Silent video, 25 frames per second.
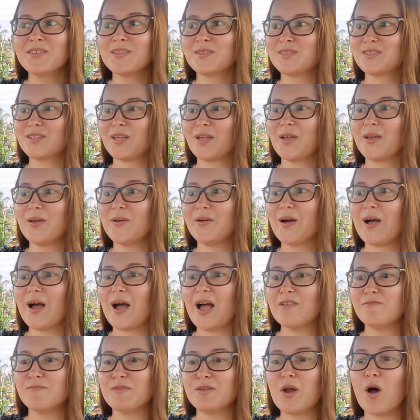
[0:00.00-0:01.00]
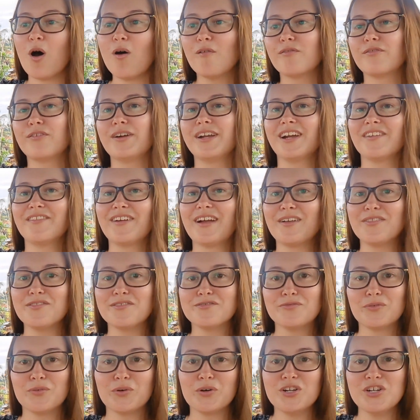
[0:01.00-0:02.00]
So I've been hovering around
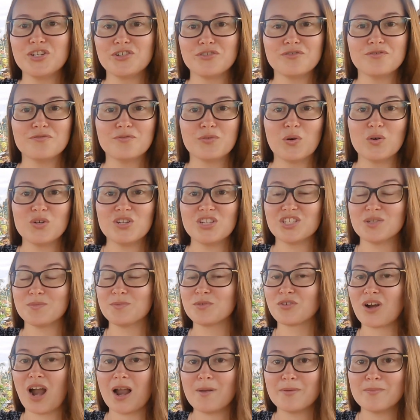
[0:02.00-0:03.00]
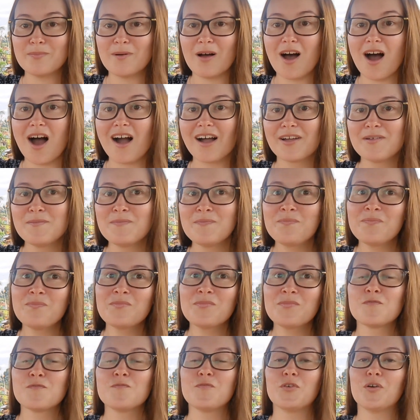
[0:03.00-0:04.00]
the four hundred forty subscriber mark
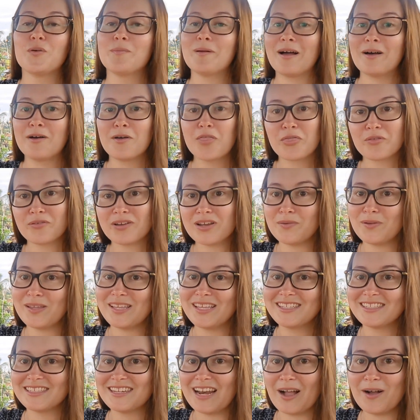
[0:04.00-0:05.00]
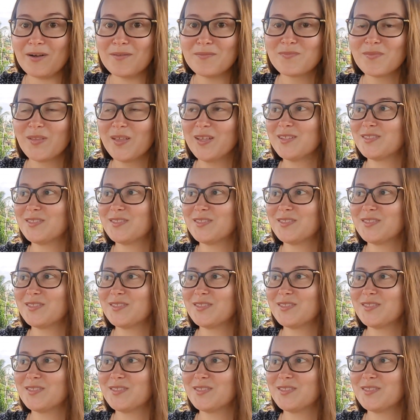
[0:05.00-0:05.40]
for about three weeks now.